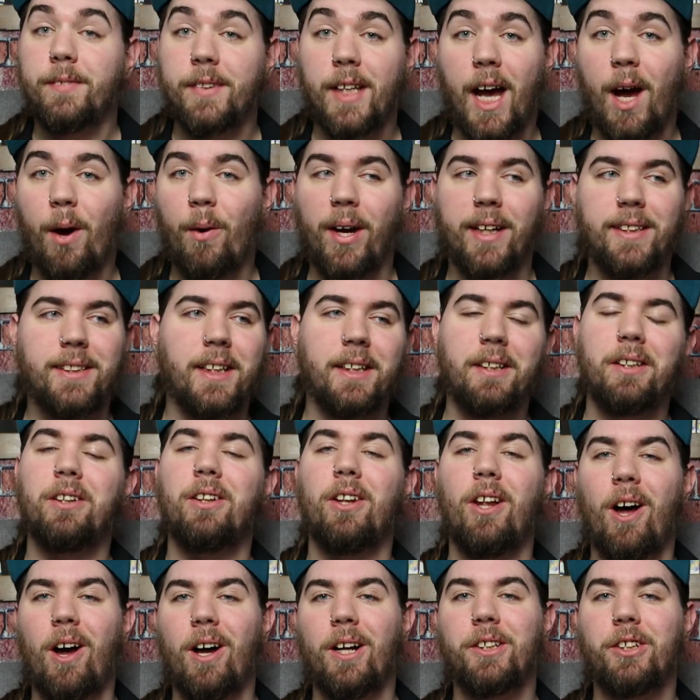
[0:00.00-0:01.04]
Now, I did
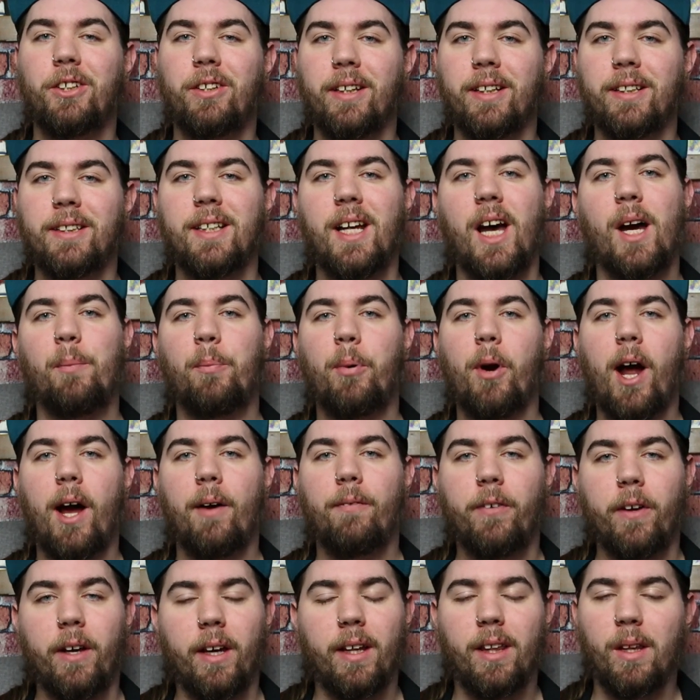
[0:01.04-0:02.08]
launch this
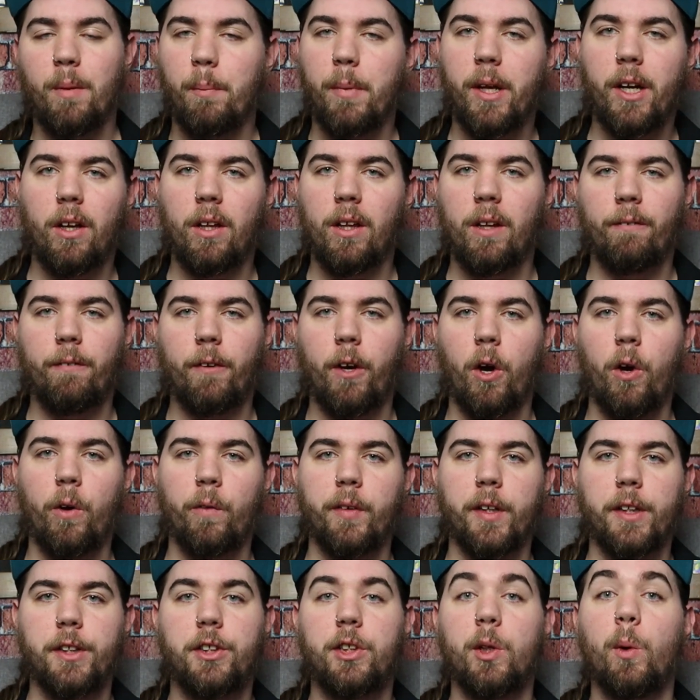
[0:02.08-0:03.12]
nonprofit in the middle of
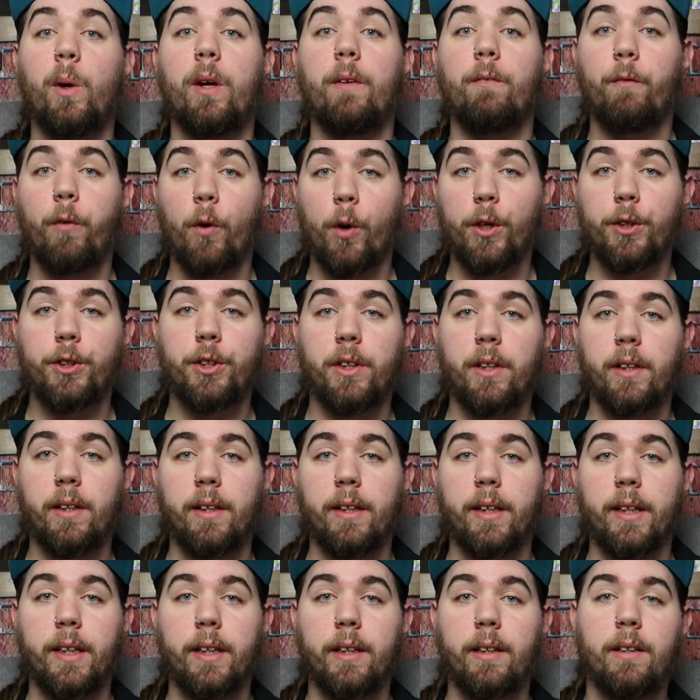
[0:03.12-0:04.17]
COVID, so
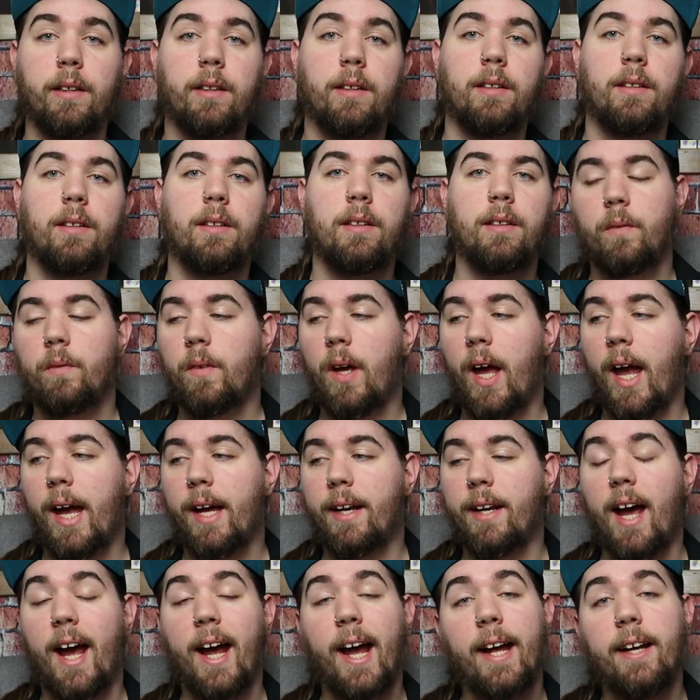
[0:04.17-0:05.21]
unfortunately,
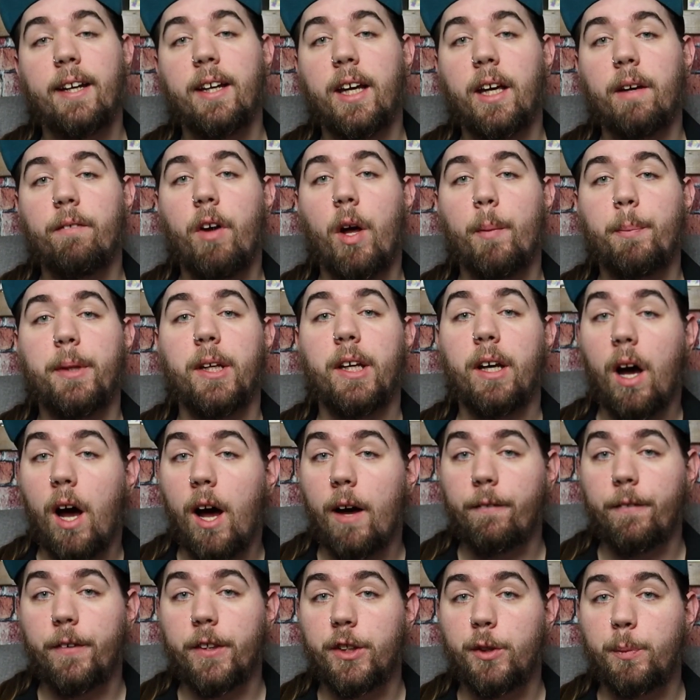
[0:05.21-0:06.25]
and I had to give up the
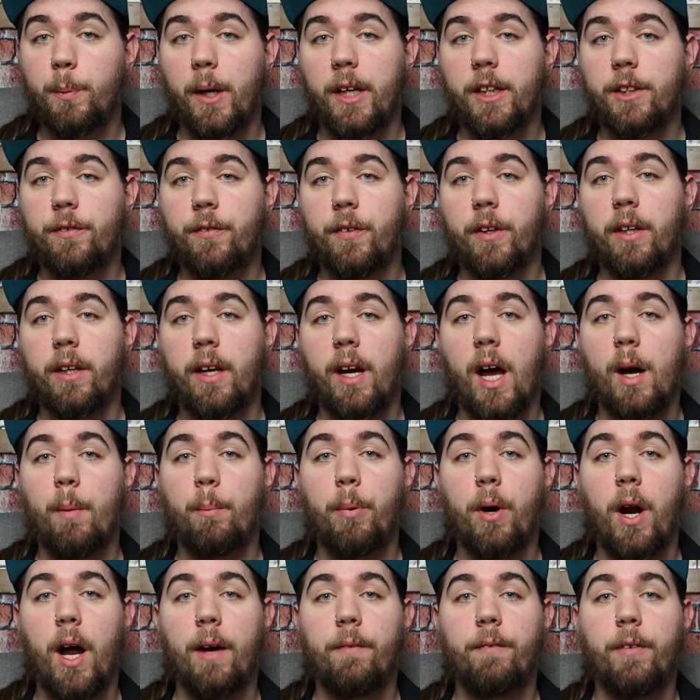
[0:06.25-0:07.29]
office space for the
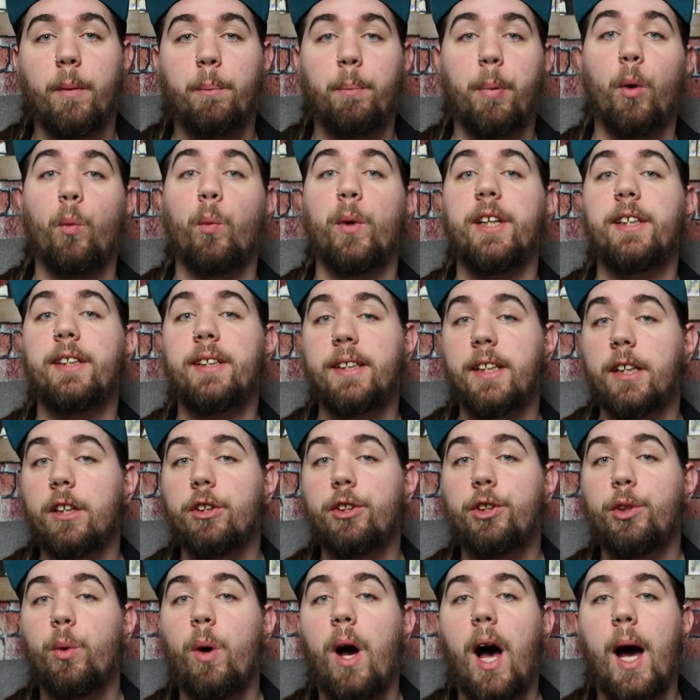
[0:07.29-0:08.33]
nonprofit, but we
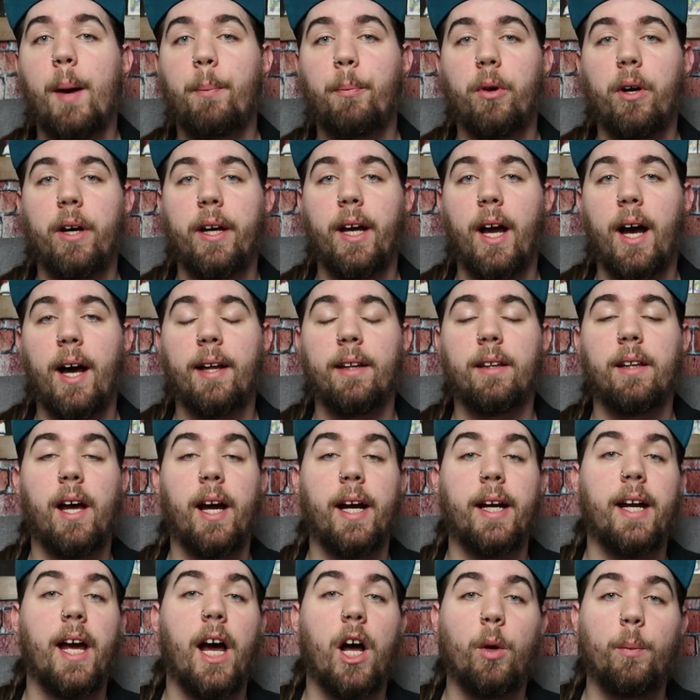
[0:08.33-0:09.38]
still do operate
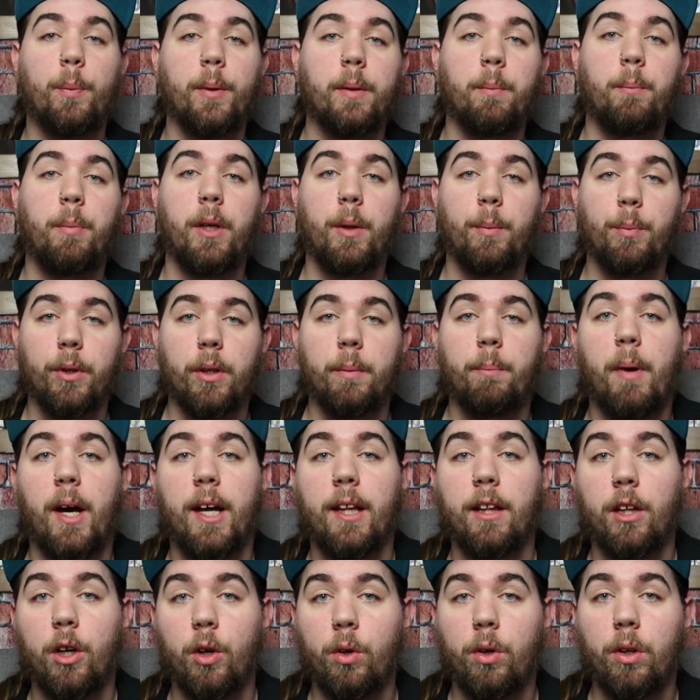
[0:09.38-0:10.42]
online helping people in
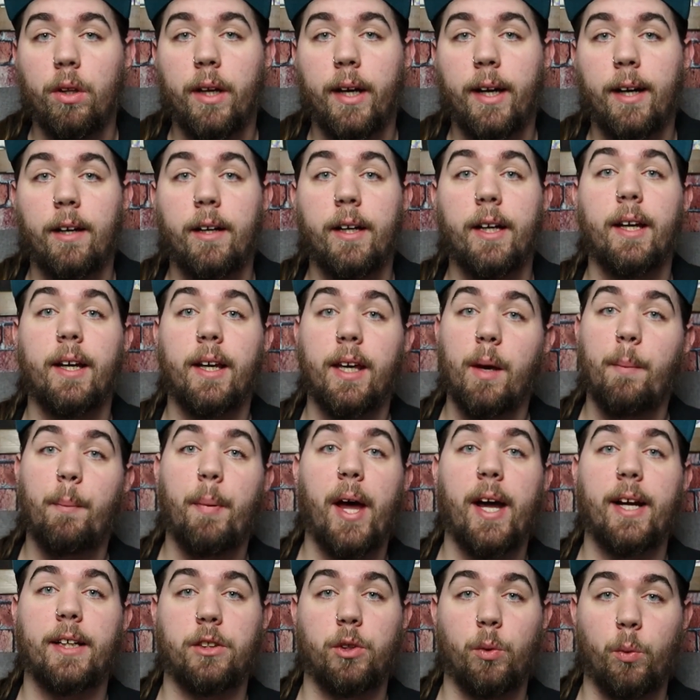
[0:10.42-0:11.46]
my local area get
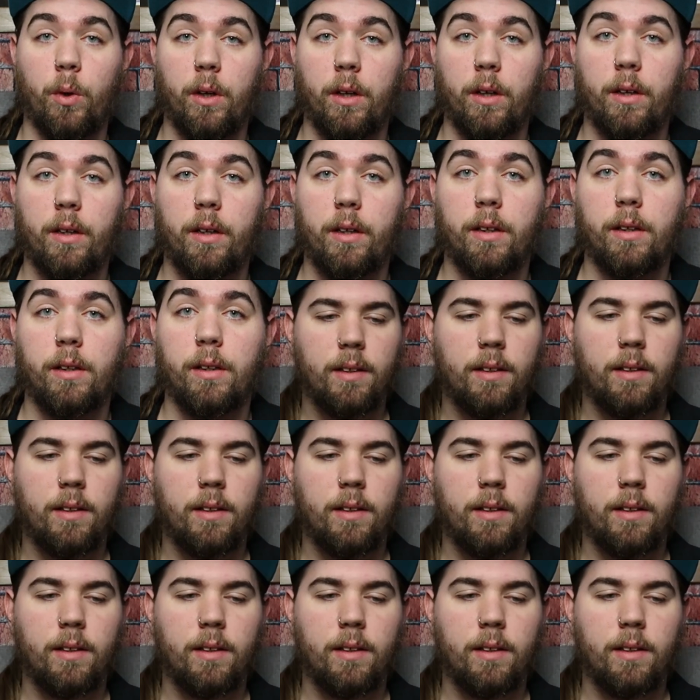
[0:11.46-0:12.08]
back to work.